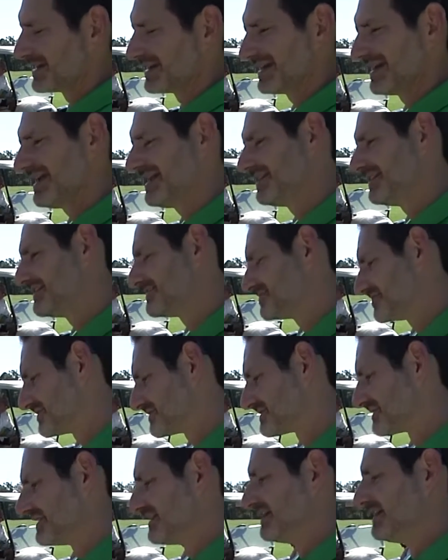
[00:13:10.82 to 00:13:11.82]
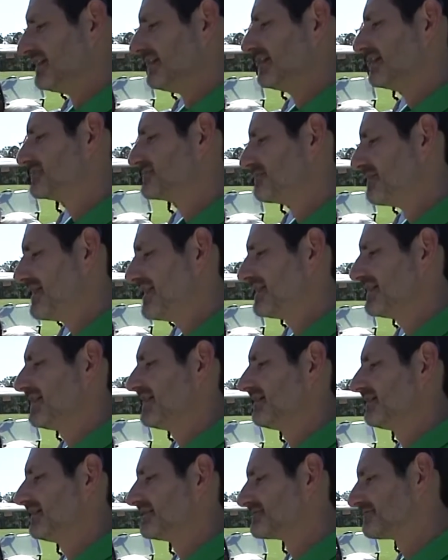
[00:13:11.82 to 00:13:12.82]
But again, it's
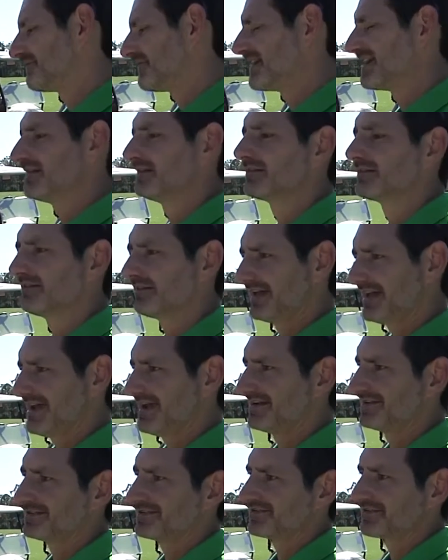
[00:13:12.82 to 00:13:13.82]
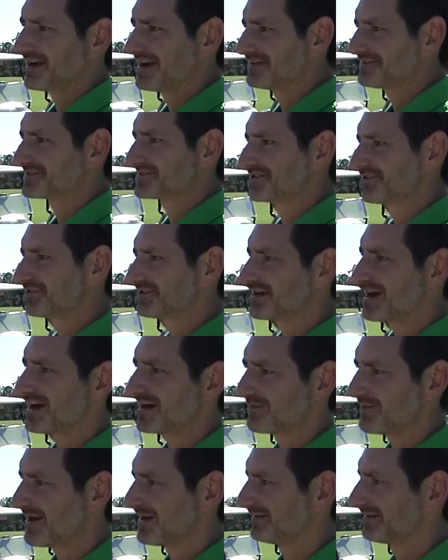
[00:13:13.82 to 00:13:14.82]
fighting the land, right? So we
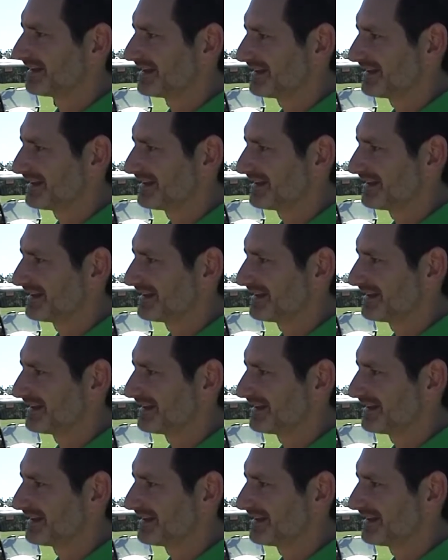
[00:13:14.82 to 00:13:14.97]
talk about